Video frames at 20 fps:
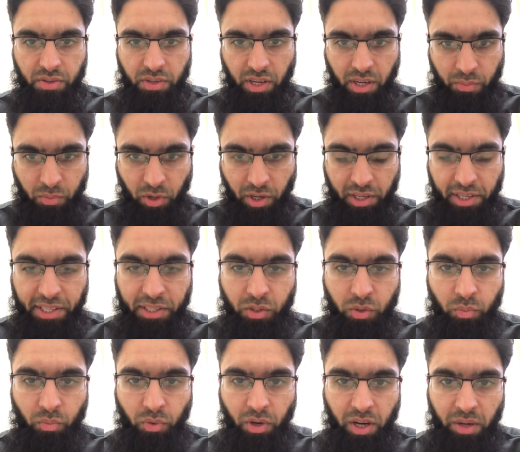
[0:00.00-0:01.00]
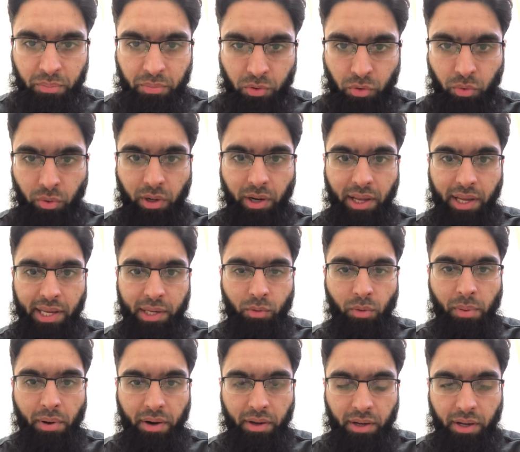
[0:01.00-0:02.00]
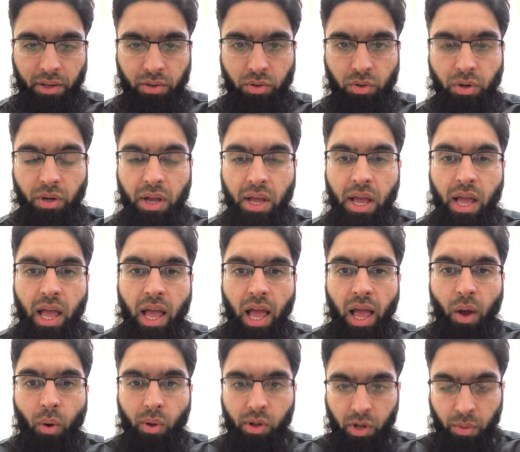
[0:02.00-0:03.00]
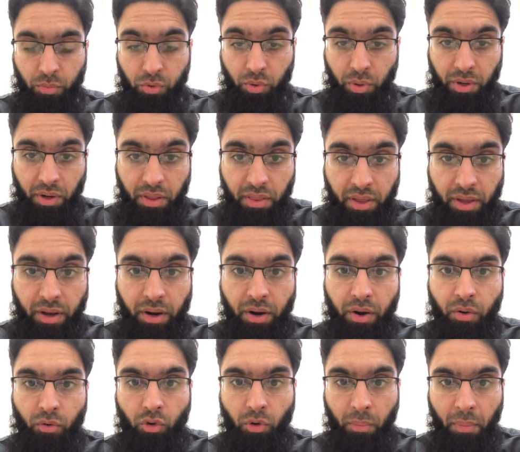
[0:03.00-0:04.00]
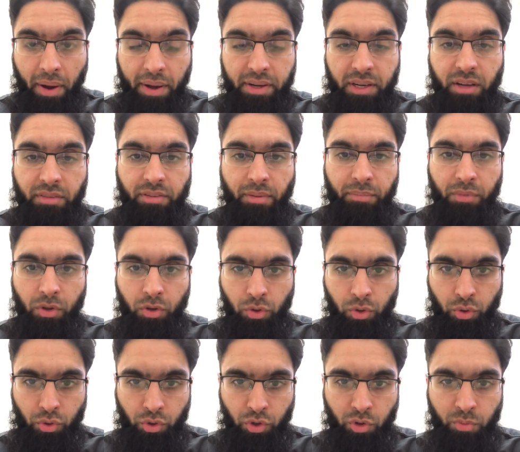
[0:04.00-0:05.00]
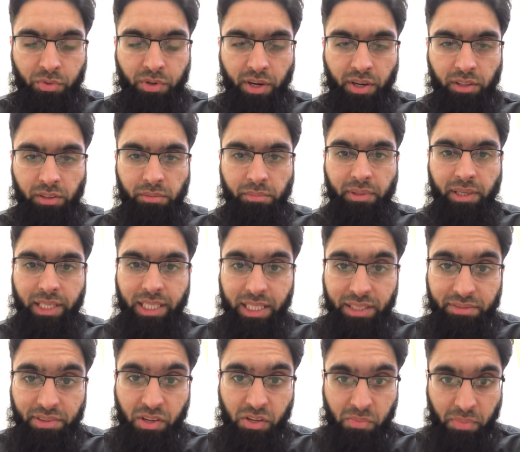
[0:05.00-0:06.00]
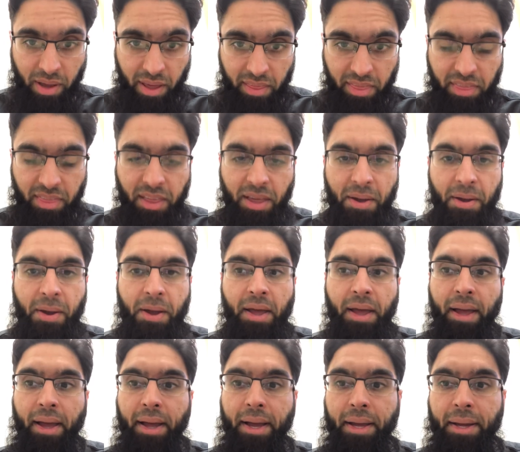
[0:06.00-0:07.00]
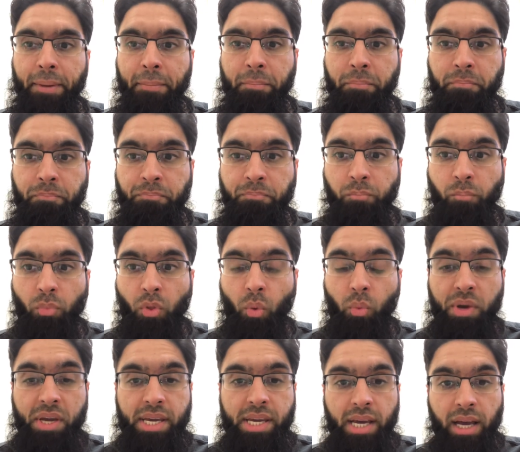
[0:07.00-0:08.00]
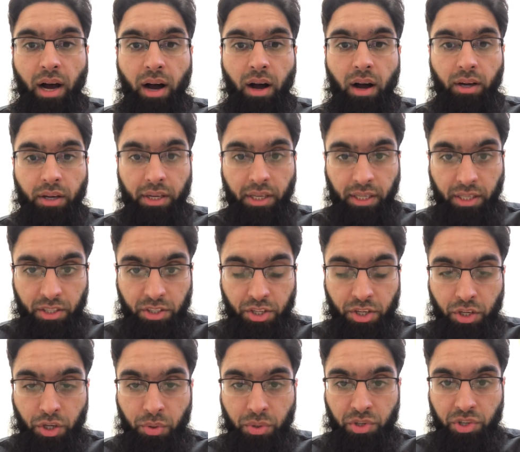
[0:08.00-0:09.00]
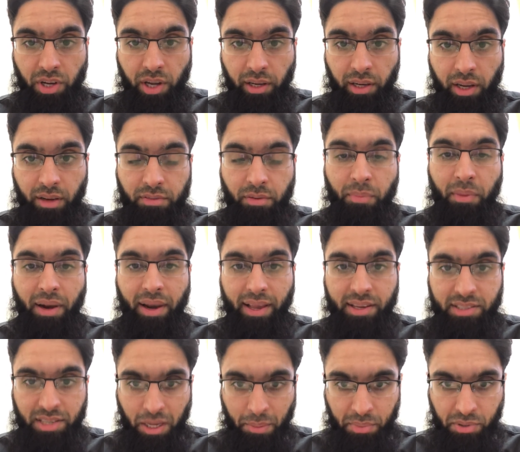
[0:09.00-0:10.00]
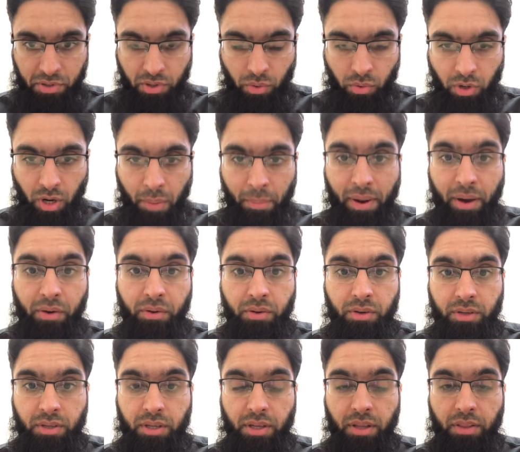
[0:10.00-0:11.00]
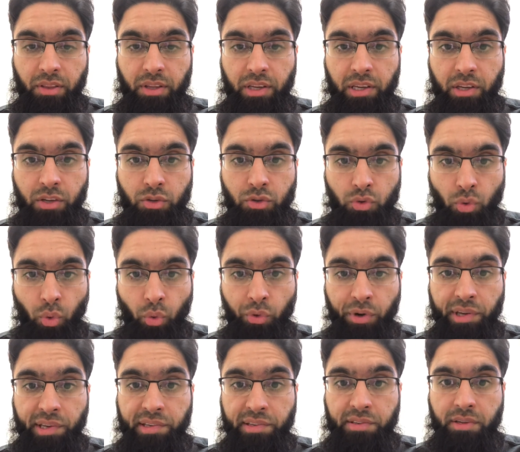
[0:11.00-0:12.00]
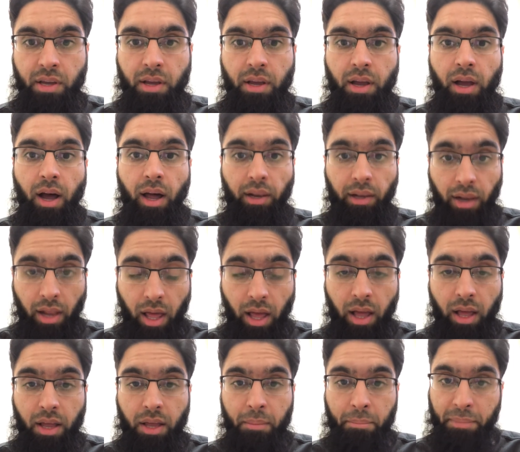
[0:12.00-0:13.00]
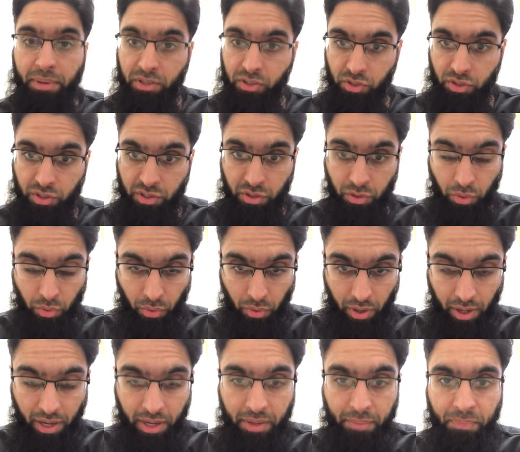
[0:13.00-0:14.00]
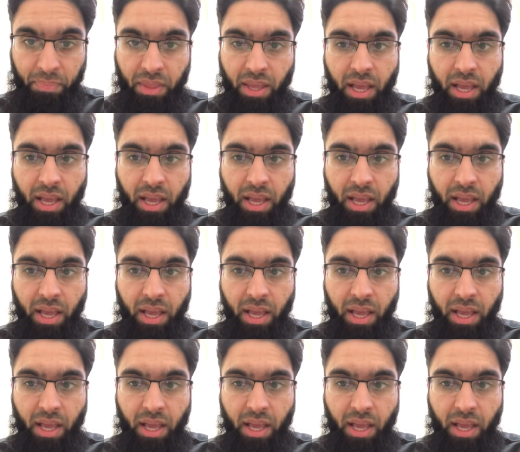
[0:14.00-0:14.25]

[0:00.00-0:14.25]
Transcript: Assalamu alaikum wa rahmatullahi wa barakatuh. Welcome to another reminder from the YouTube channel Believer's Path. We are going to continue, inshallah, from the last episode about the stories Allah mentions in the Quran.